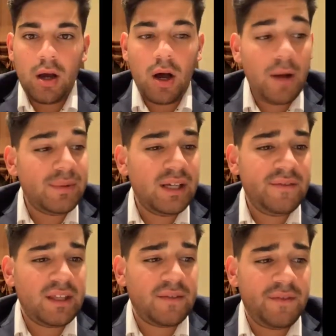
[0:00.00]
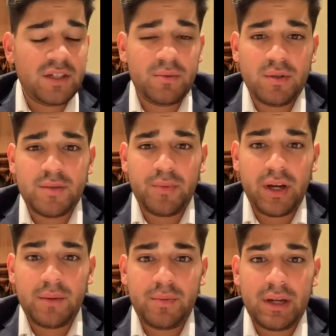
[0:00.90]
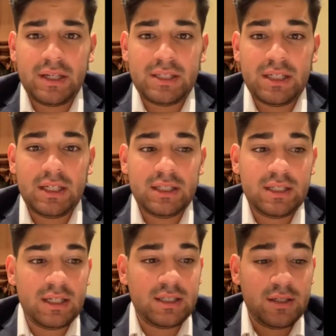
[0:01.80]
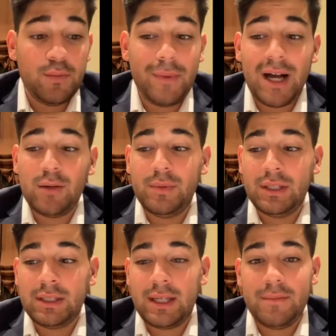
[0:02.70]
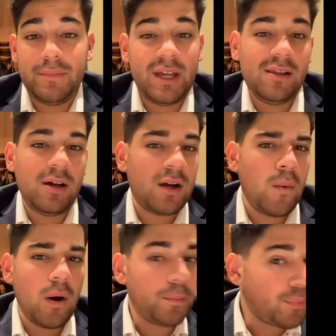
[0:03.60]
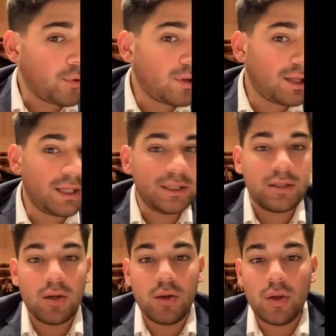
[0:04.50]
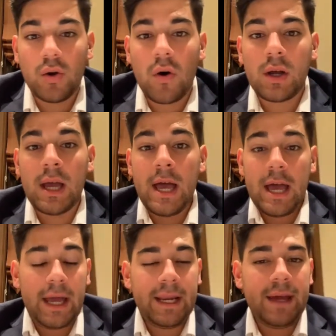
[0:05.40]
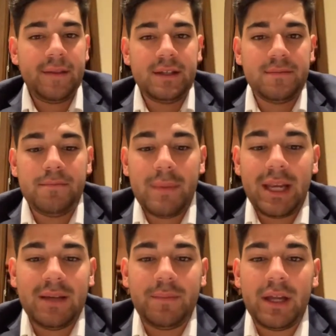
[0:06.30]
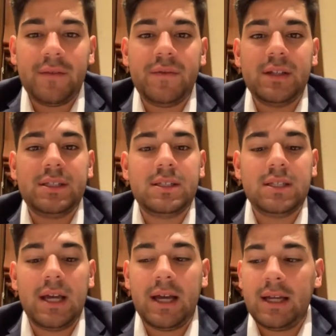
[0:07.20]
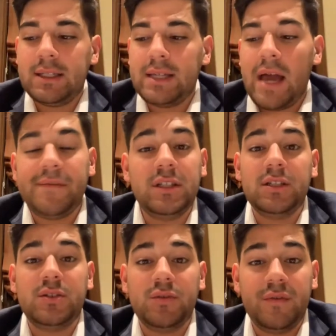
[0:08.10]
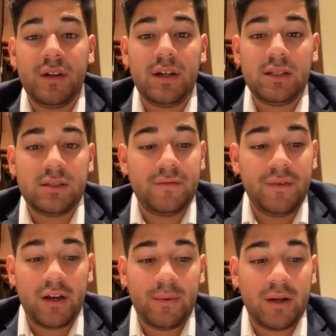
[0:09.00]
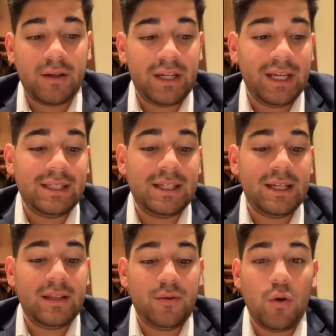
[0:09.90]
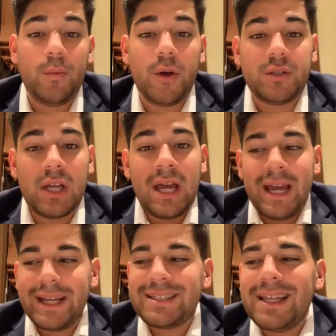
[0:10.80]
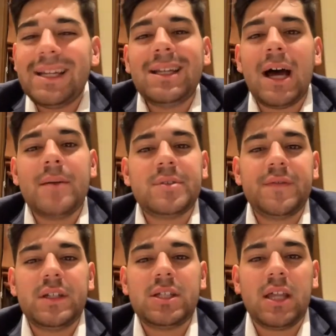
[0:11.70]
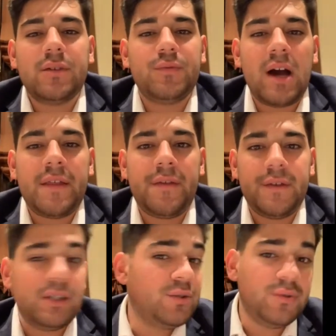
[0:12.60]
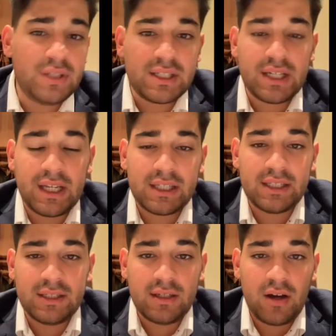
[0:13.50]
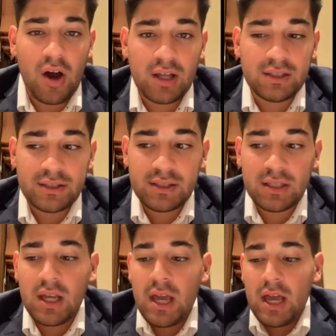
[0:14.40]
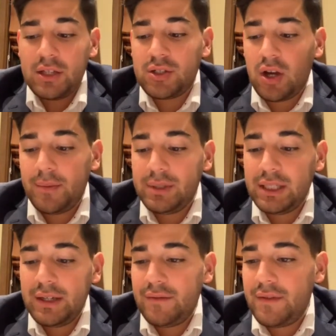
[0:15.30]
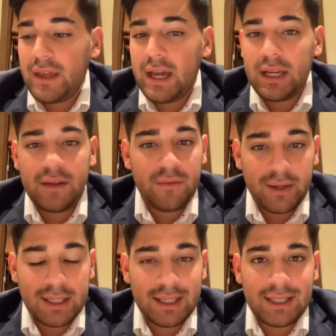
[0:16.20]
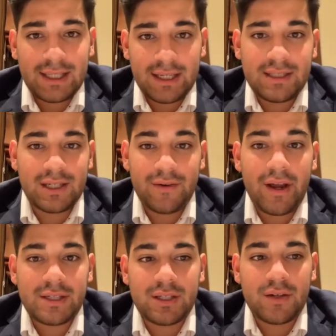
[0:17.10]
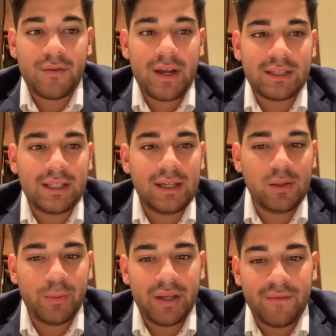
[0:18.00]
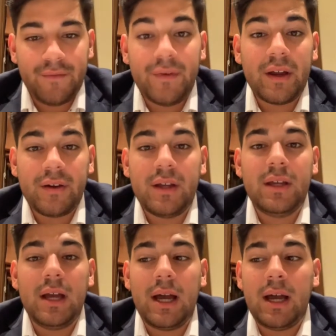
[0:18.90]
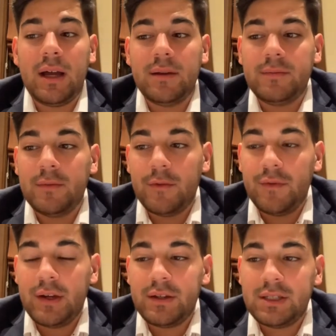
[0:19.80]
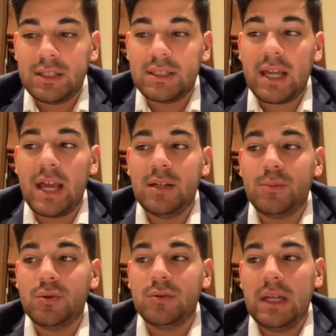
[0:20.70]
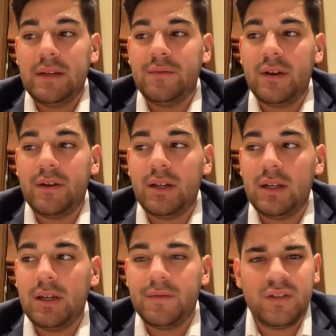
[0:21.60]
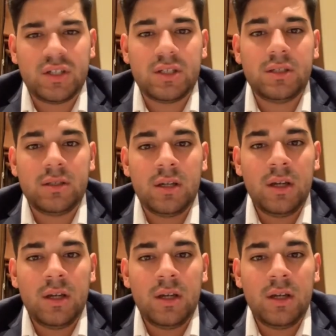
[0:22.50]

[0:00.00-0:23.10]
I believe that the Fisherman's Bend precinct to Melbourne can be like what Brooklyn is to New York, and how there's many benefits to having the two very, very well connected, and they're almost extended arms of each other rather than 2 disconnected islands. So I believe that if we can get that integration correct, then it'll be a very, very sustainable and very efficient